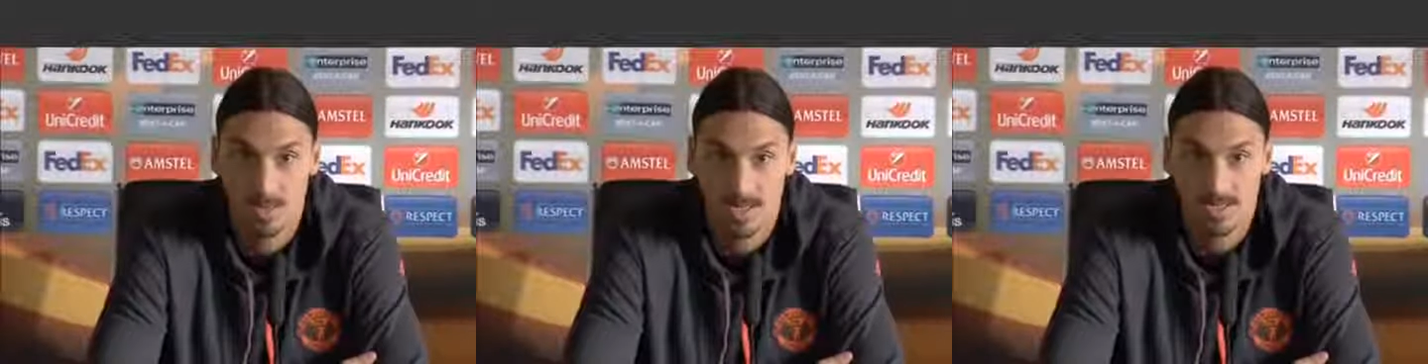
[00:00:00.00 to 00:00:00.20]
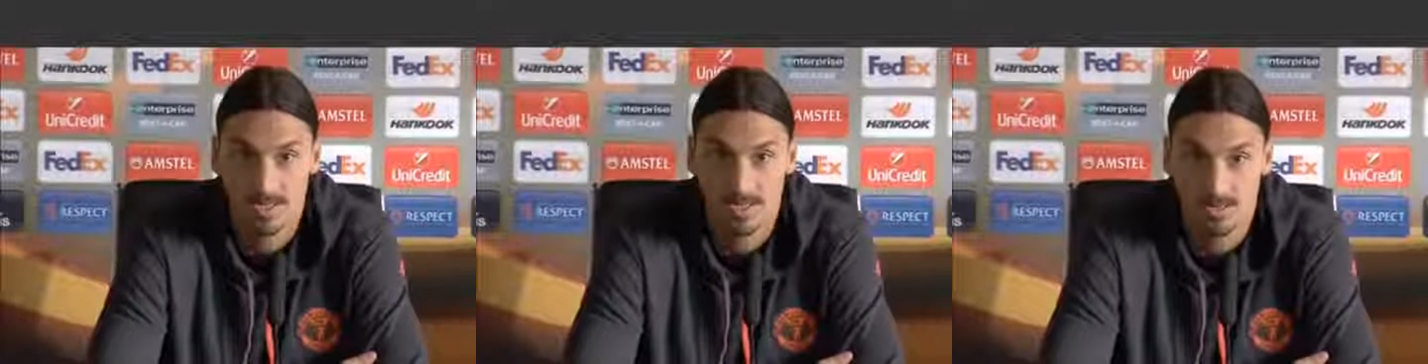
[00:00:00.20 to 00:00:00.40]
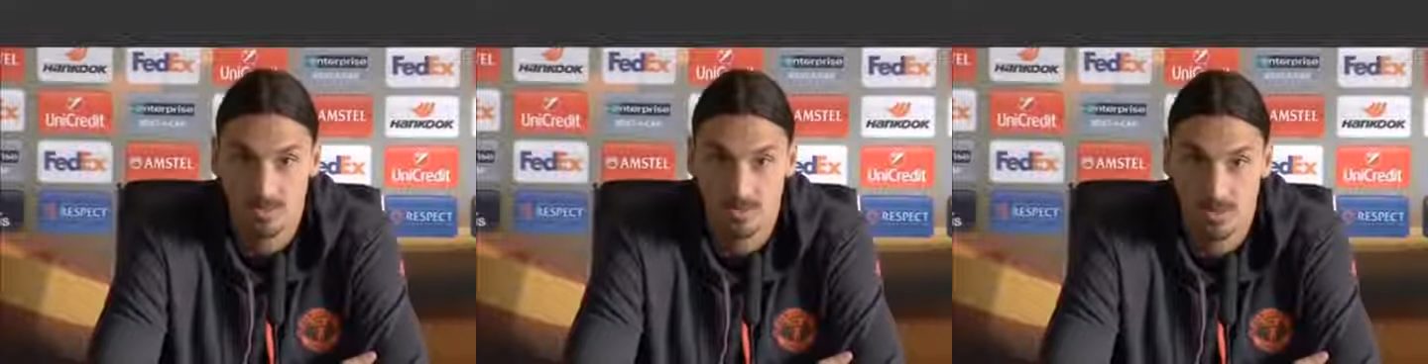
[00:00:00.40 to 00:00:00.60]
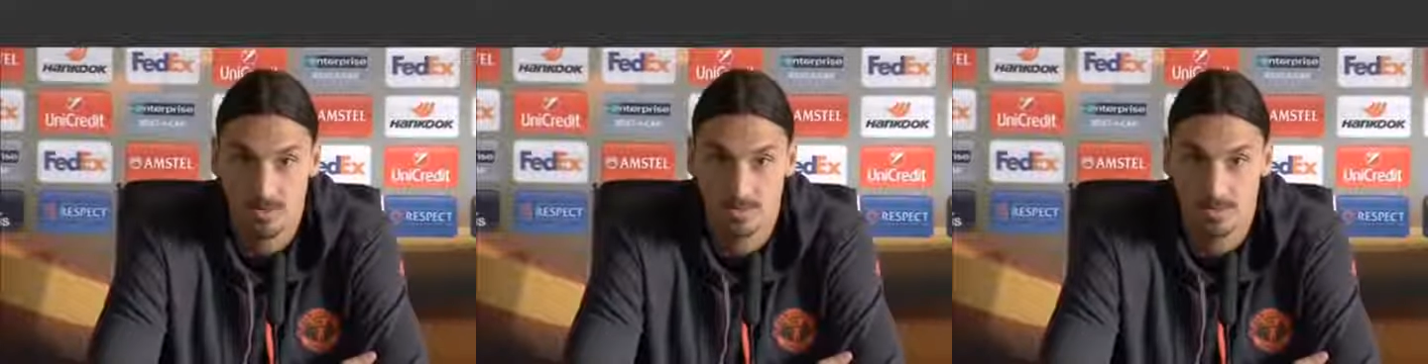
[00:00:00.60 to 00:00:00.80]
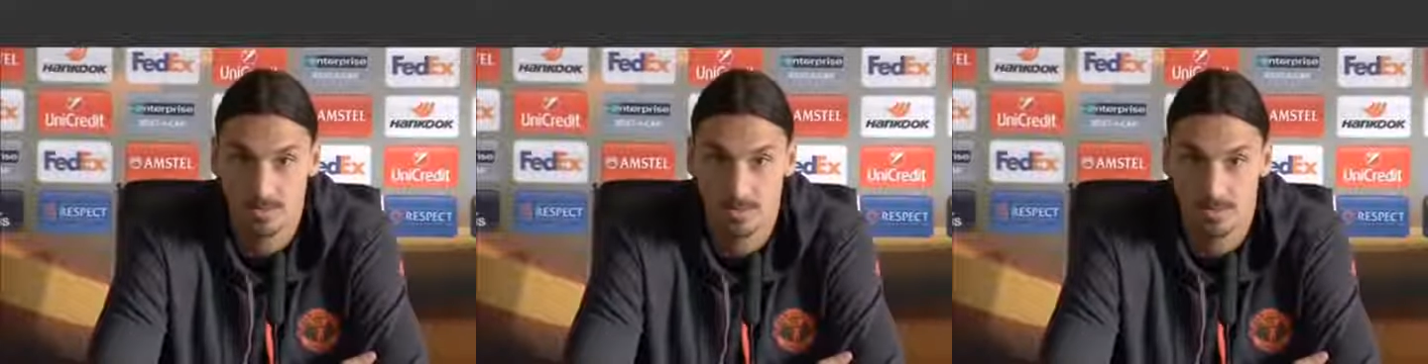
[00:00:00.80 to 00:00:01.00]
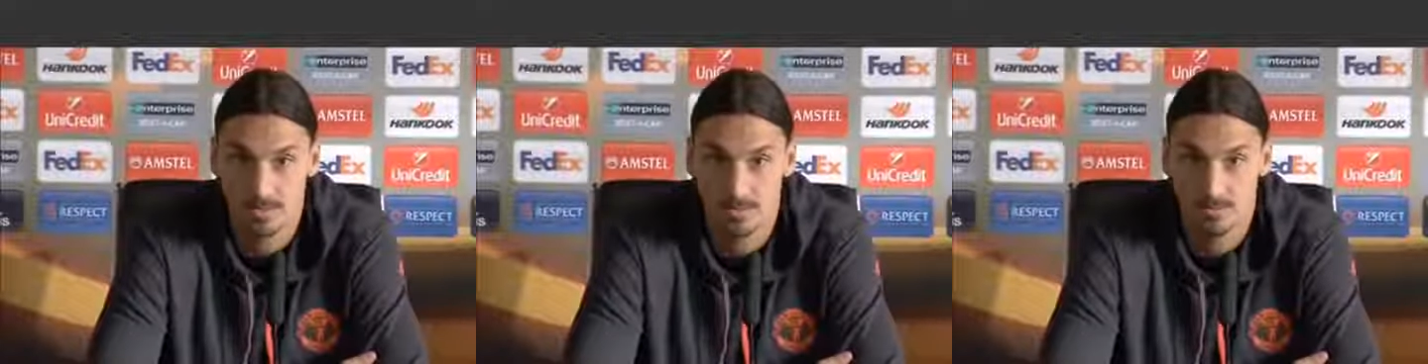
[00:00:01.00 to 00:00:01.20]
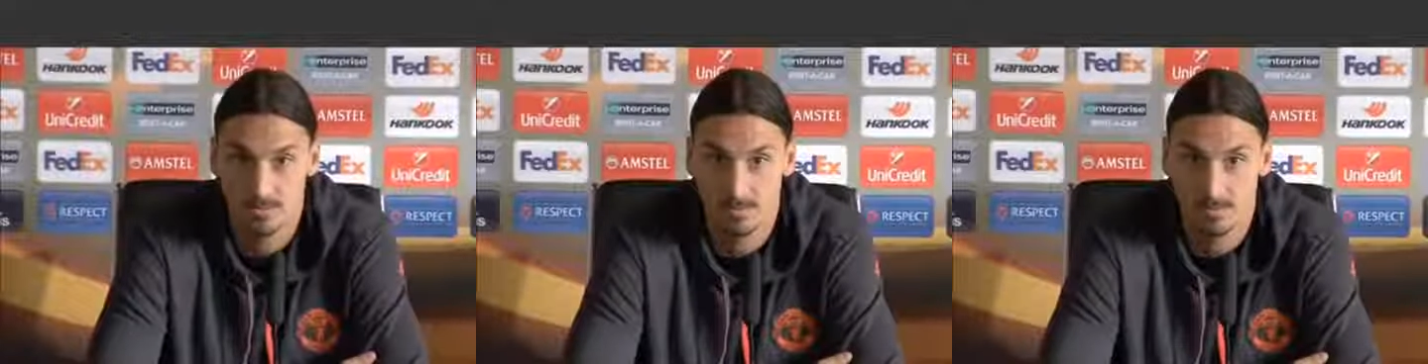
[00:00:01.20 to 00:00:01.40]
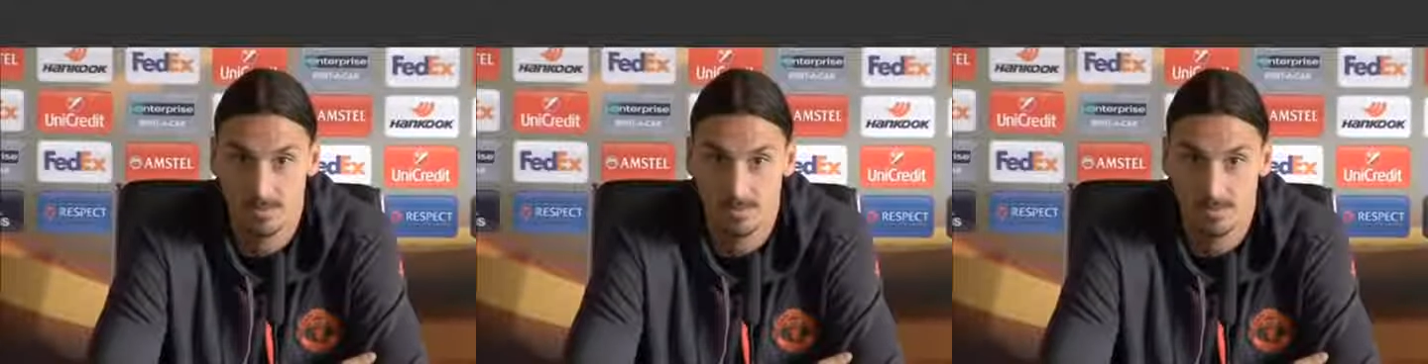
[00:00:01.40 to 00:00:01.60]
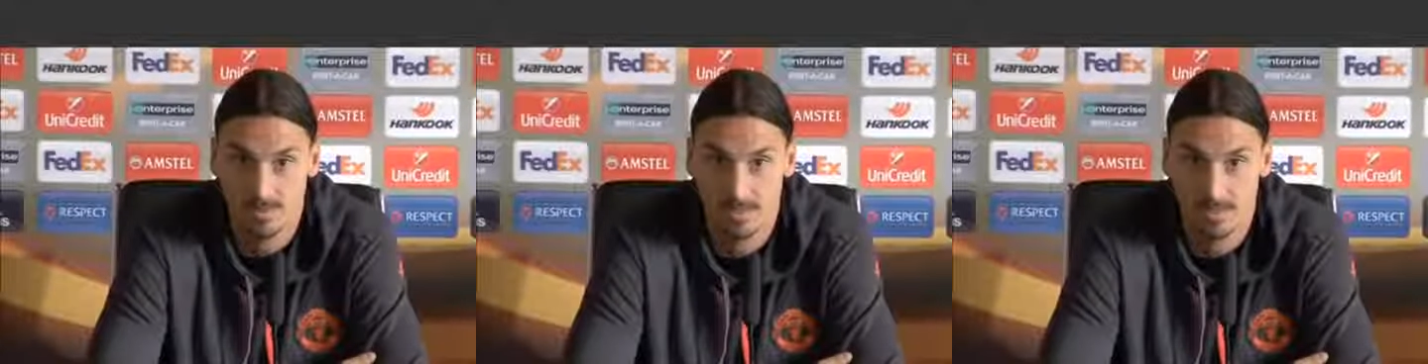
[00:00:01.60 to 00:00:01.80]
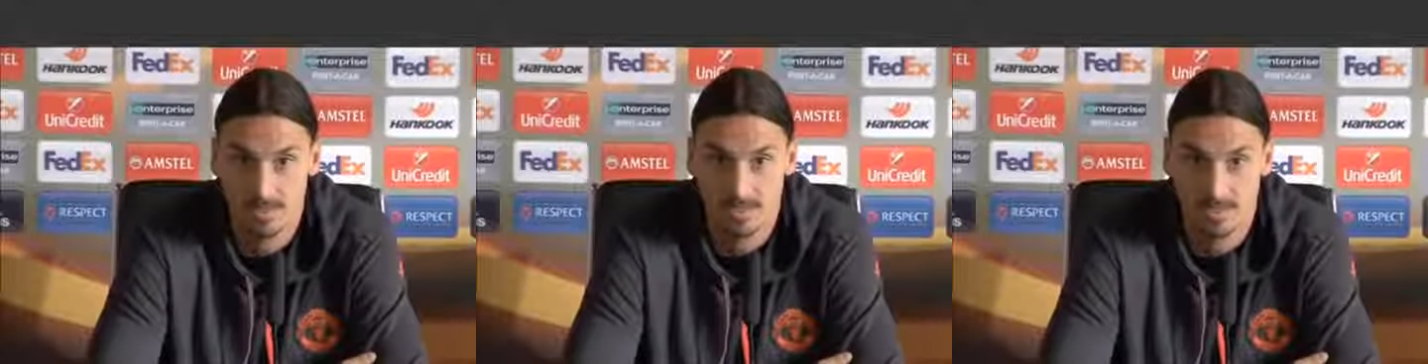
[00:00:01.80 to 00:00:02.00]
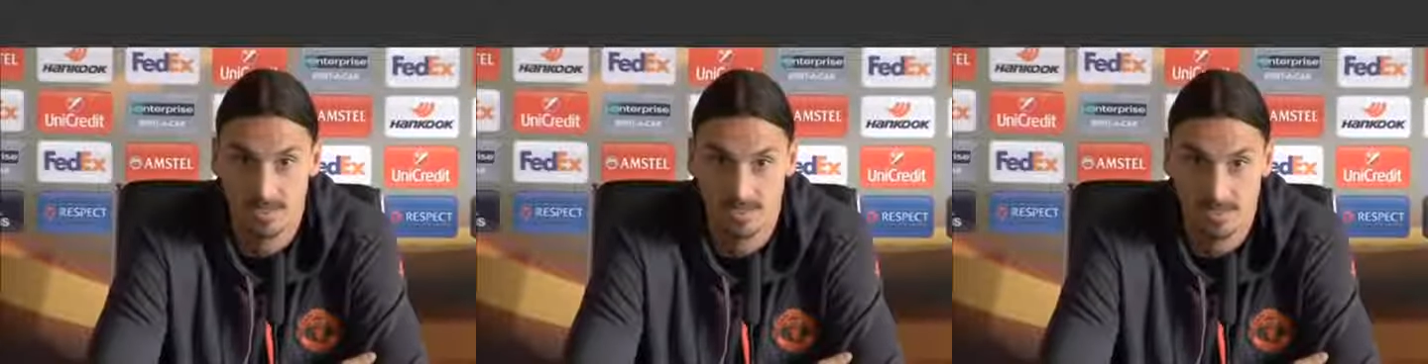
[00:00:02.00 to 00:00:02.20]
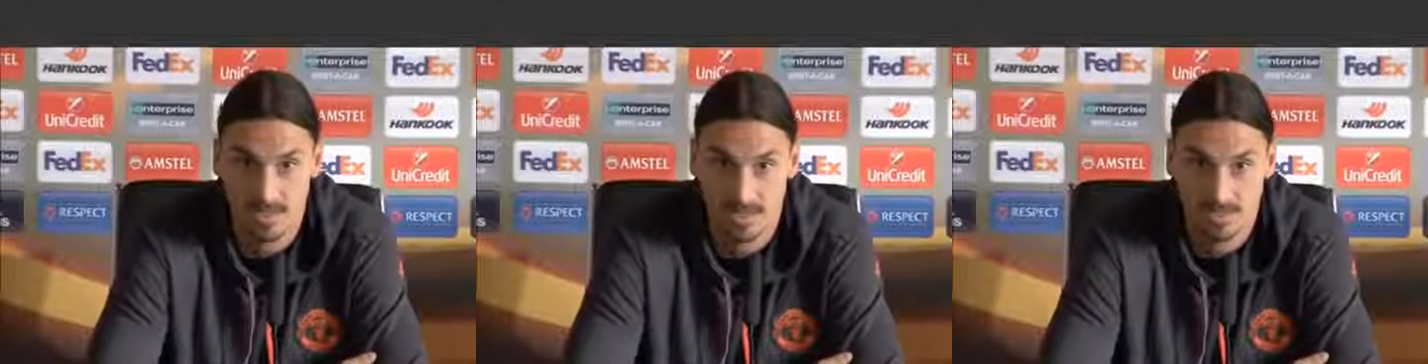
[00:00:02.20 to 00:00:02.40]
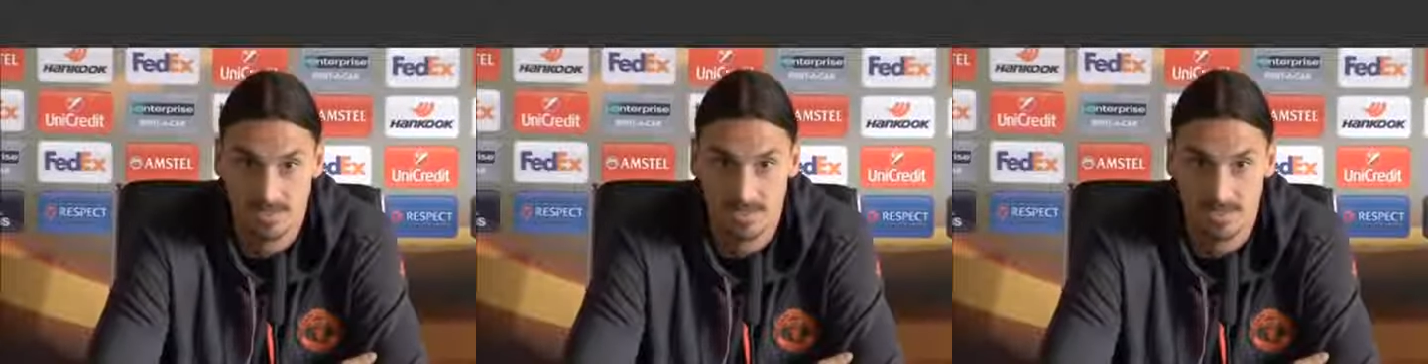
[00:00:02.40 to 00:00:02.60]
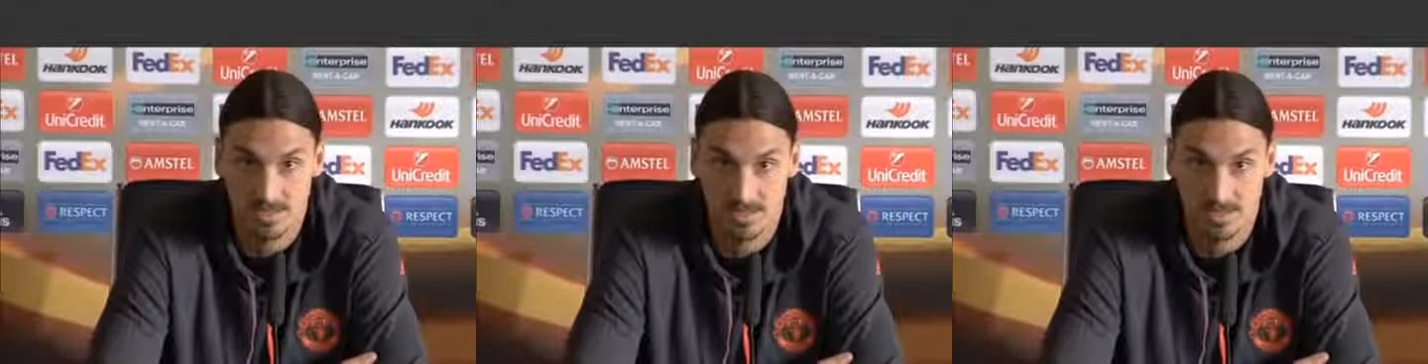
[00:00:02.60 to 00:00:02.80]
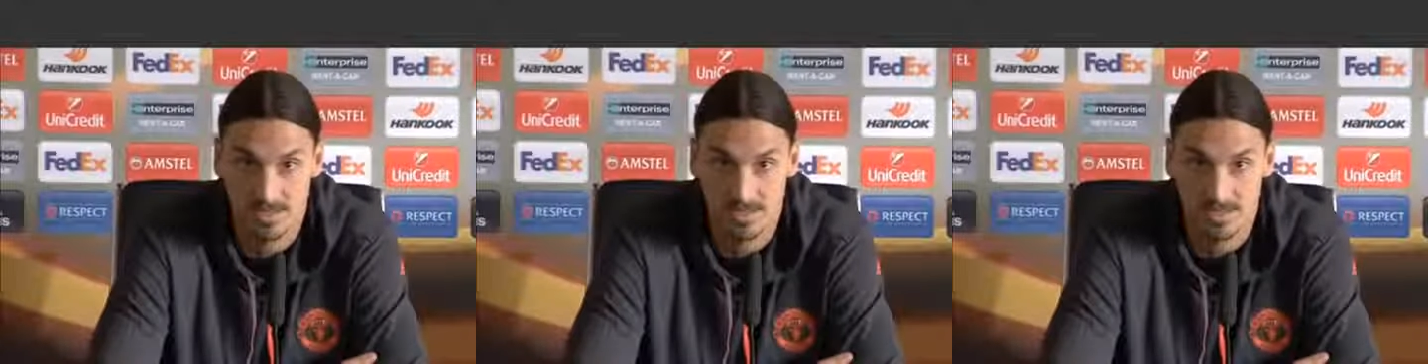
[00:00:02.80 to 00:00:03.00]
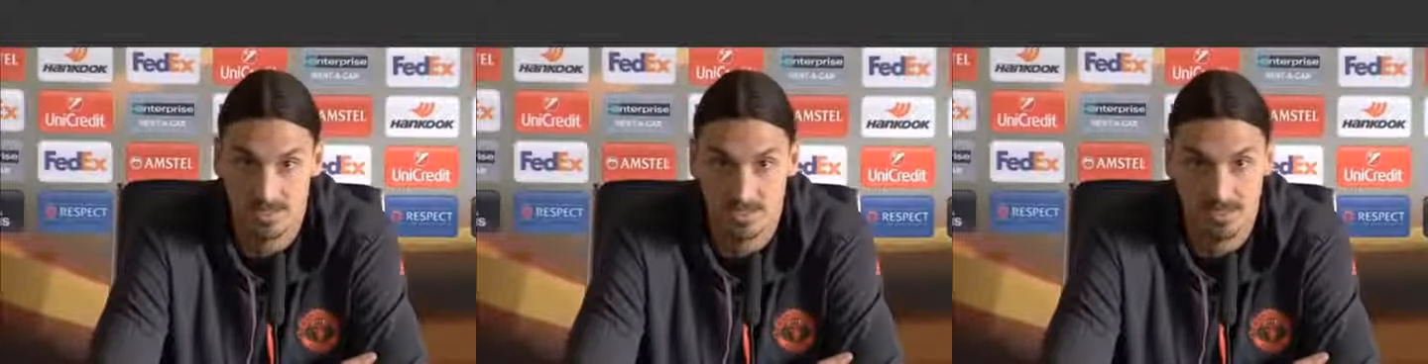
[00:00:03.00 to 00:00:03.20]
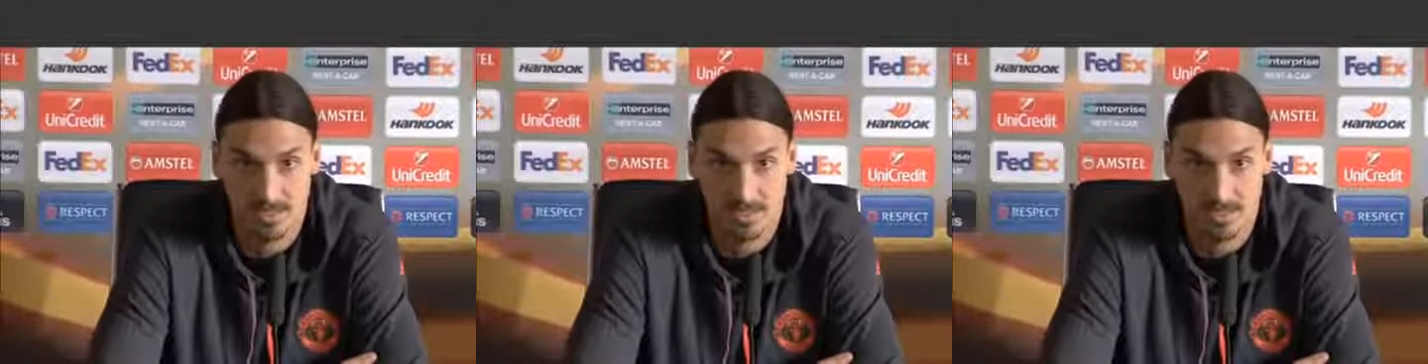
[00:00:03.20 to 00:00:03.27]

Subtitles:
I get triggered by, because that is the challenge I take,